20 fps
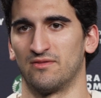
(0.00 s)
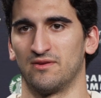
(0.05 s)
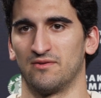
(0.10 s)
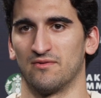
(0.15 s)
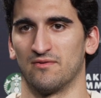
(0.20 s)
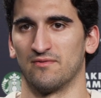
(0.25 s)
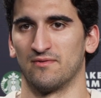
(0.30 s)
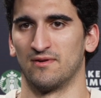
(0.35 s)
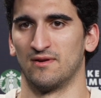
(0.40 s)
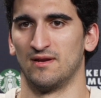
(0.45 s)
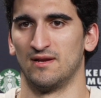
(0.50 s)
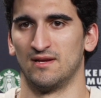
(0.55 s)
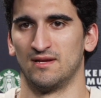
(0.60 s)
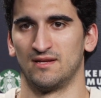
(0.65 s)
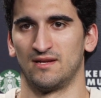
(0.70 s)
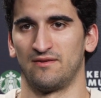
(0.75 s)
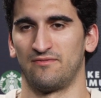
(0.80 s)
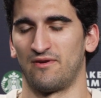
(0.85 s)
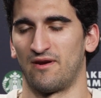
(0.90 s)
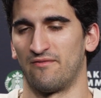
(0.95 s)
They were,
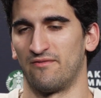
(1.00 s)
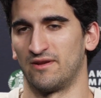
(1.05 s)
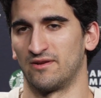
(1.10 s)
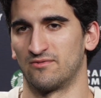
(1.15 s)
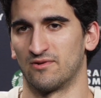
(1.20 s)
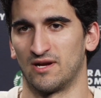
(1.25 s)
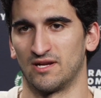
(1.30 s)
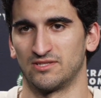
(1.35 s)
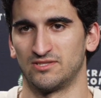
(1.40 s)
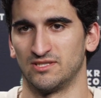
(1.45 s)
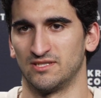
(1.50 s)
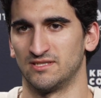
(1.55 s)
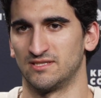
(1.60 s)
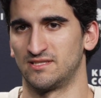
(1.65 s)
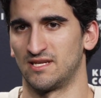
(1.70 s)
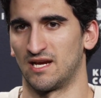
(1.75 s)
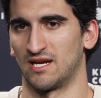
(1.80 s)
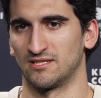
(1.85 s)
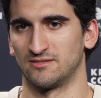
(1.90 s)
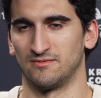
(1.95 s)
if you have any questions,
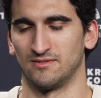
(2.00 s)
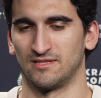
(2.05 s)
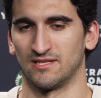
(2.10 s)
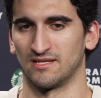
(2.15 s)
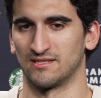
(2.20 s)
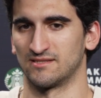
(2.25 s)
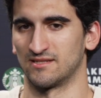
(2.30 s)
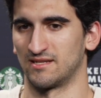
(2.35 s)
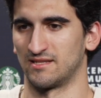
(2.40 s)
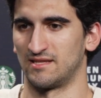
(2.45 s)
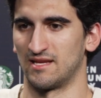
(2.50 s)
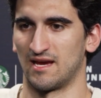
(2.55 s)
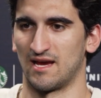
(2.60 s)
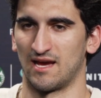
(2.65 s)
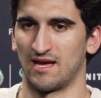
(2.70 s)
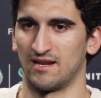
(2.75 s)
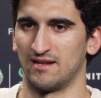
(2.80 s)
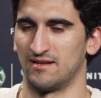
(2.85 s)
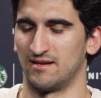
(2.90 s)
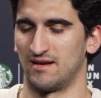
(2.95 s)
text me, things like
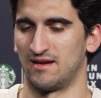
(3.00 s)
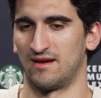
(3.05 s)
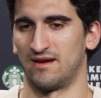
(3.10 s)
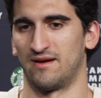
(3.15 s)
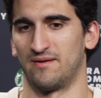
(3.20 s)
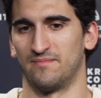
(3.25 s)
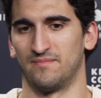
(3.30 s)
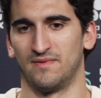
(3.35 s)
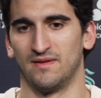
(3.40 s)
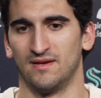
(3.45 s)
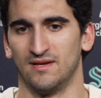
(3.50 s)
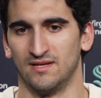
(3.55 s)
that.